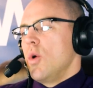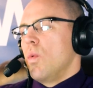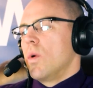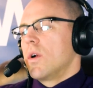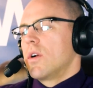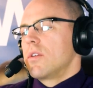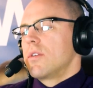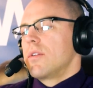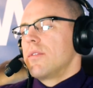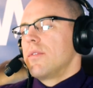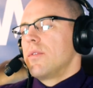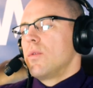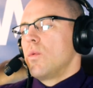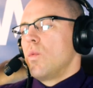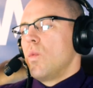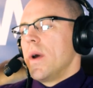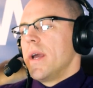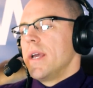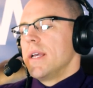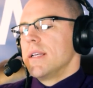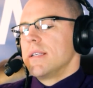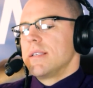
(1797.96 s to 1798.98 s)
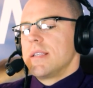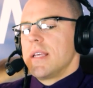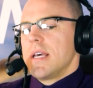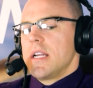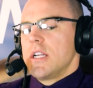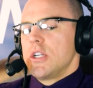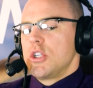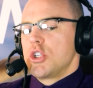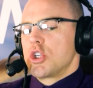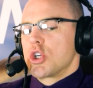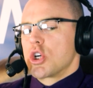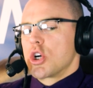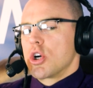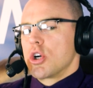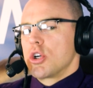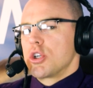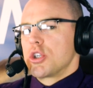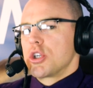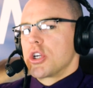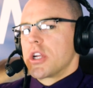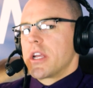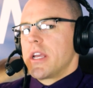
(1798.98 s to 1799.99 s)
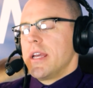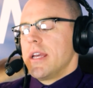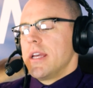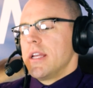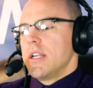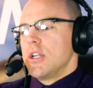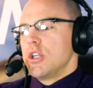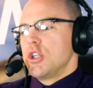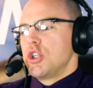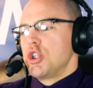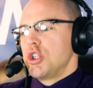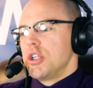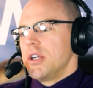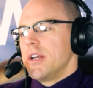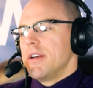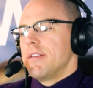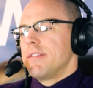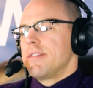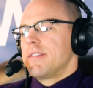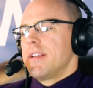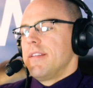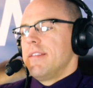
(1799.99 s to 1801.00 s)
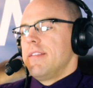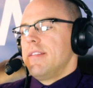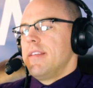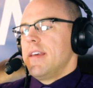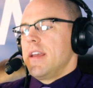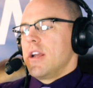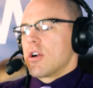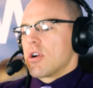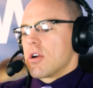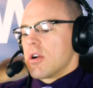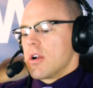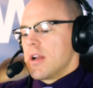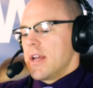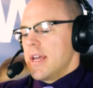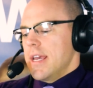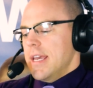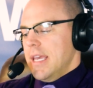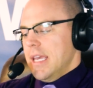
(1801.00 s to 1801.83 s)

What are the ways that a church can shift their